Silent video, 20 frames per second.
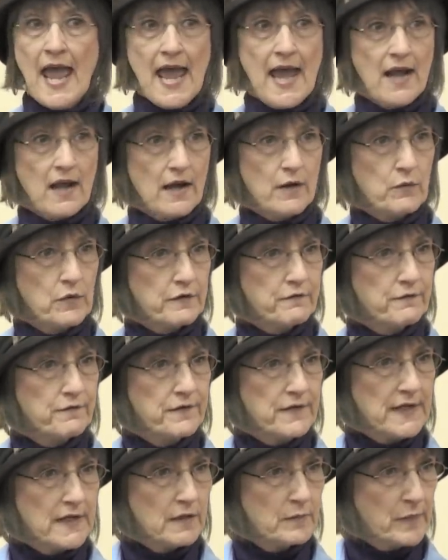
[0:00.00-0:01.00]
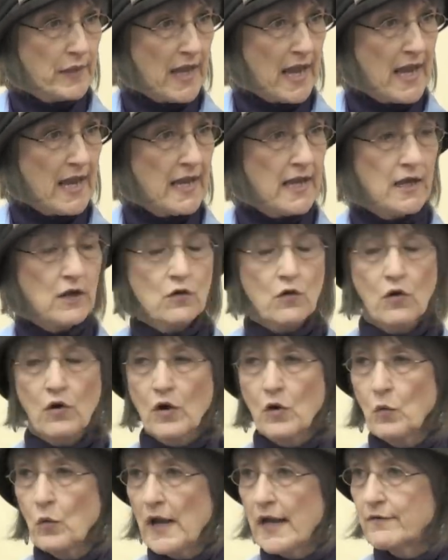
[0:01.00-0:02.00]
and I would feel pain
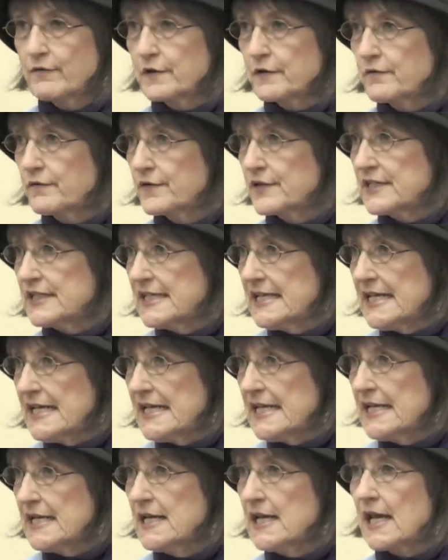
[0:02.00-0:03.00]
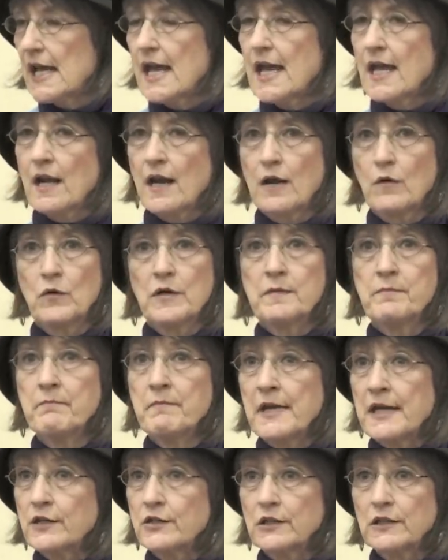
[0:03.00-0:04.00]
or a wave of fatigue, and I would
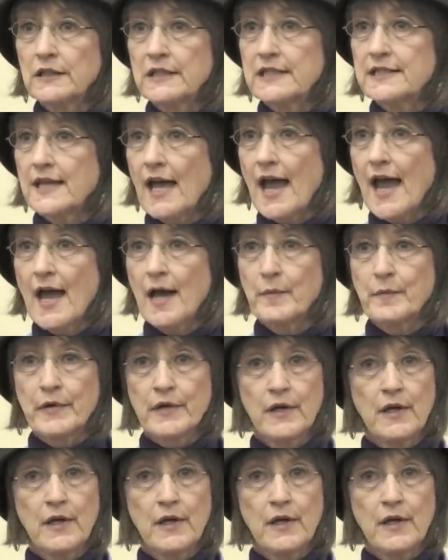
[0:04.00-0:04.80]
mentally tap,